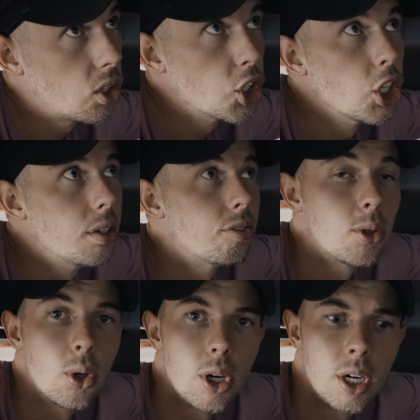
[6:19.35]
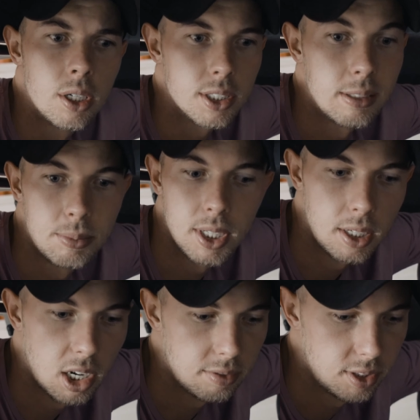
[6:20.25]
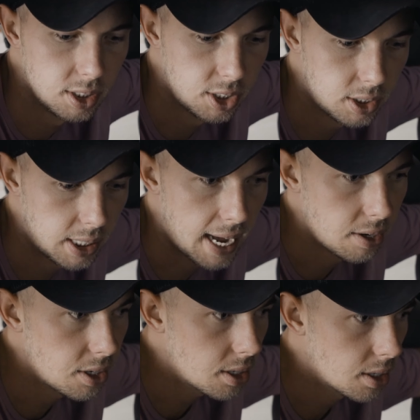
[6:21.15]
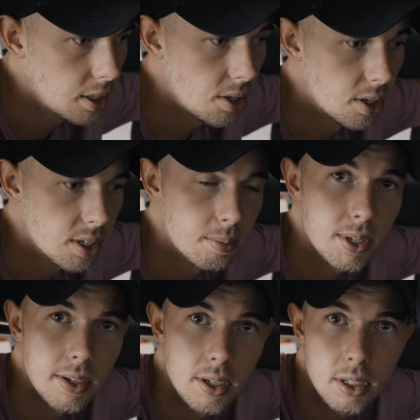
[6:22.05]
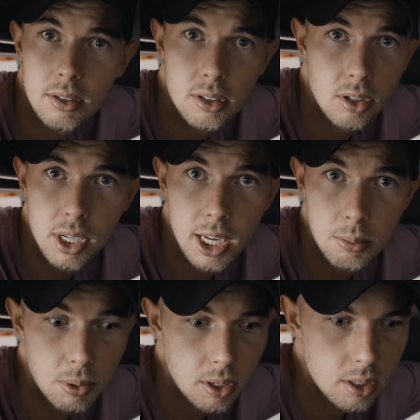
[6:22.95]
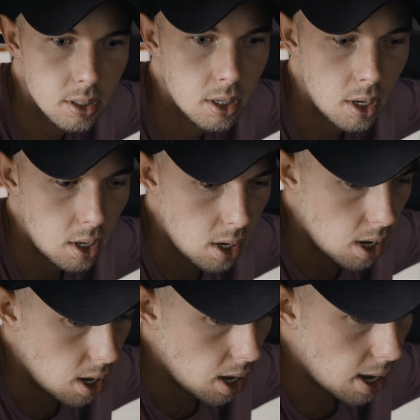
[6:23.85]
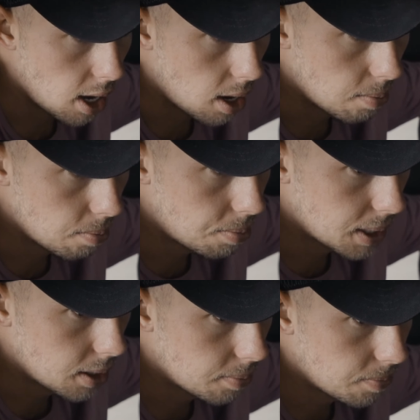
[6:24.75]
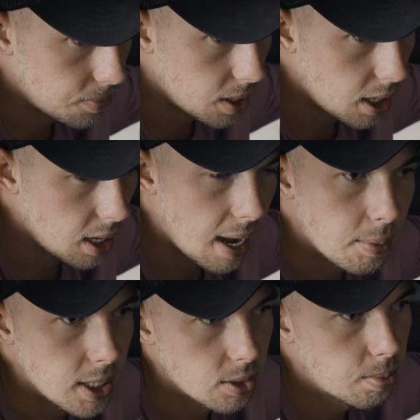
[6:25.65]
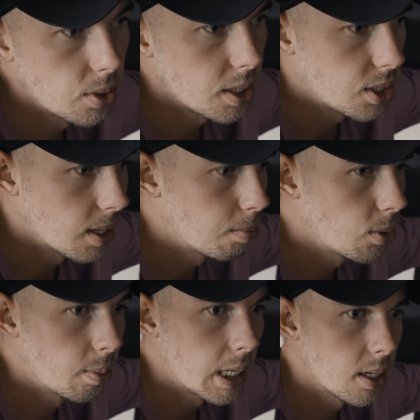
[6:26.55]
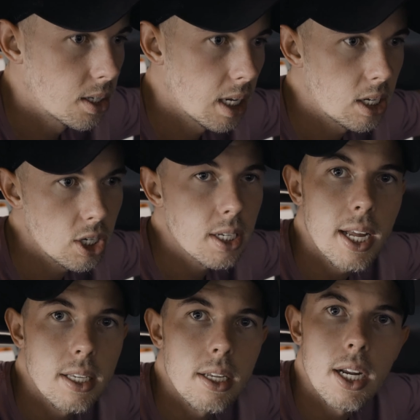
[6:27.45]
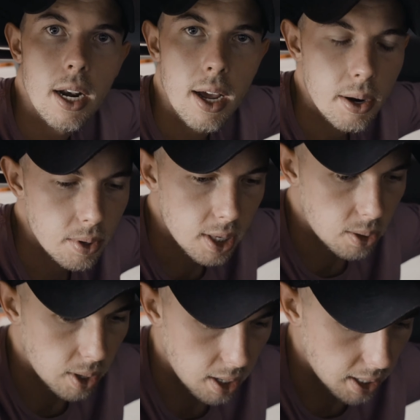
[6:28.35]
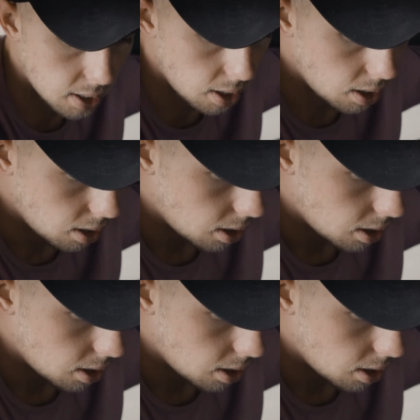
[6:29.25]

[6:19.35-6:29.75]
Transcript: good for something of the standard, you know, something kit built. But I mean, it's pretty simple, but it's just nicely done. I really quite like it.